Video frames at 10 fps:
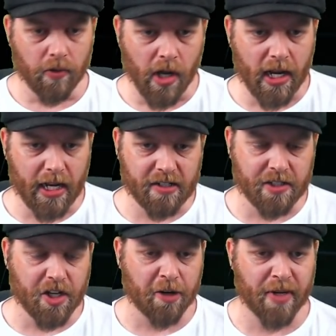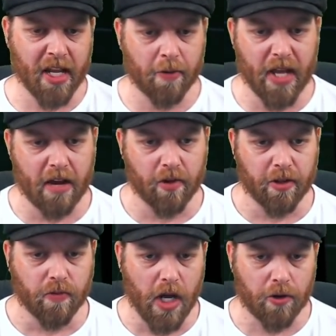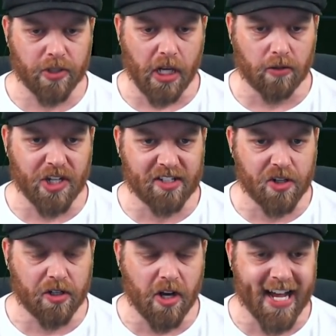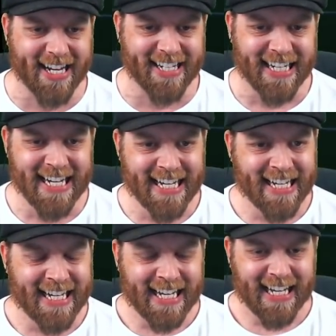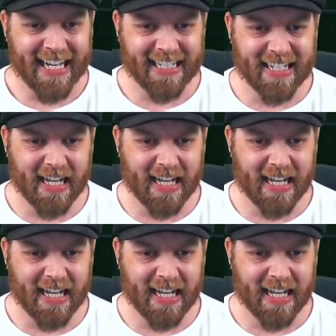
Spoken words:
All right, ladies and gentlemen, here we are on the road, Colchester United. And